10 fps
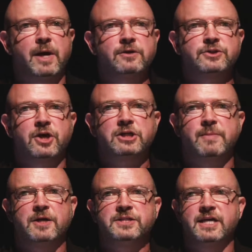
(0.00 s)
Again, Michael
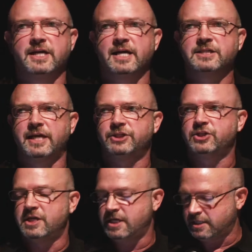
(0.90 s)
talked about DNX
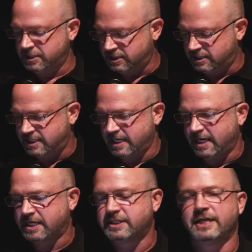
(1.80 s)
HD. This is
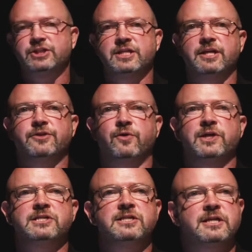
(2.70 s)
DNX HD
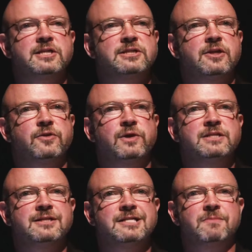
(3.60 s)

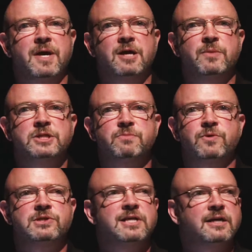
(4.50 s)
36
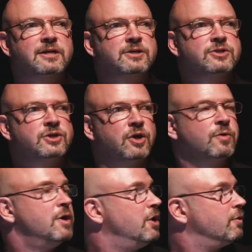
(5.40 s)
megabits per second.
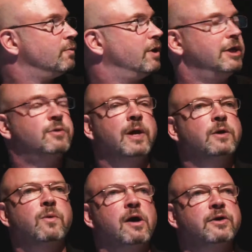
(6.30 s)
So really
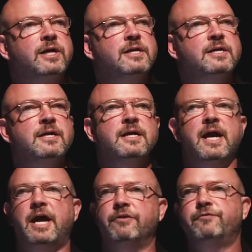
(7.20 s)
great quality.
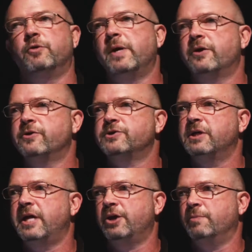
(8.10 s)
And film
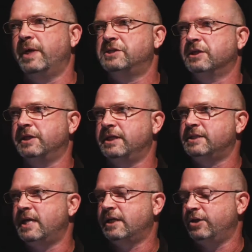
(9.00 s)
editors today are
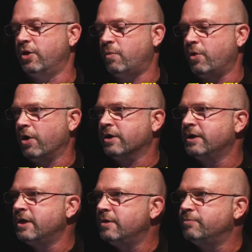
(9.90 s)
basically taking their
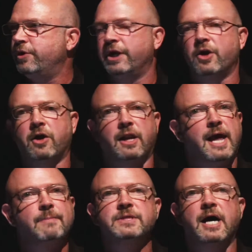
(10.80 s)
work, putting it on
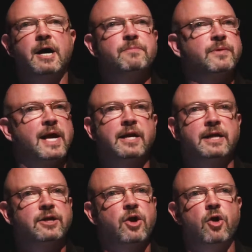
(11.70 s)
a laptop,
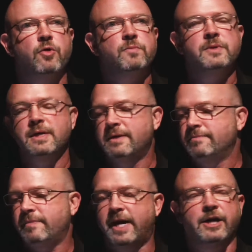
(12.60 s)
editing at home,
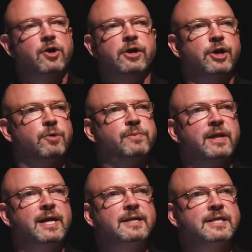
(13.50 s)
editing on an
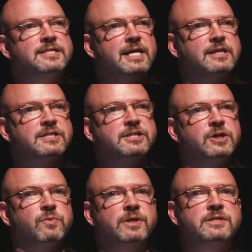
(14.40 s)
airplane, and then taking a
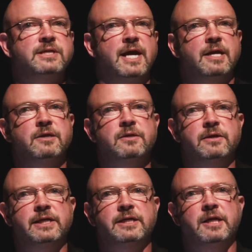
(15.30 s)
sequence
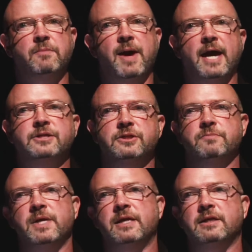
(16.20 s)
and linking it back
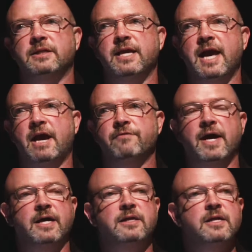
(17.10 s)
to the media that they
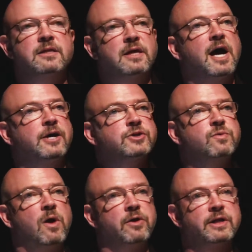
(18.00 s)
have at the
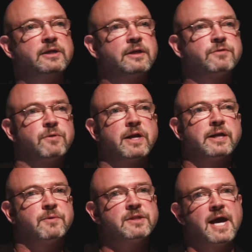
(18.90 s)
highest quality if they're
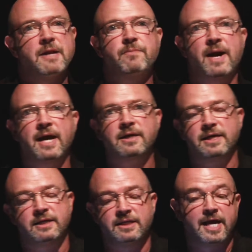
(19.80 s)
editing with that
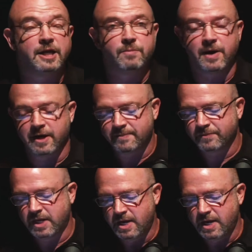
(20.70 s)
back in the edit bay.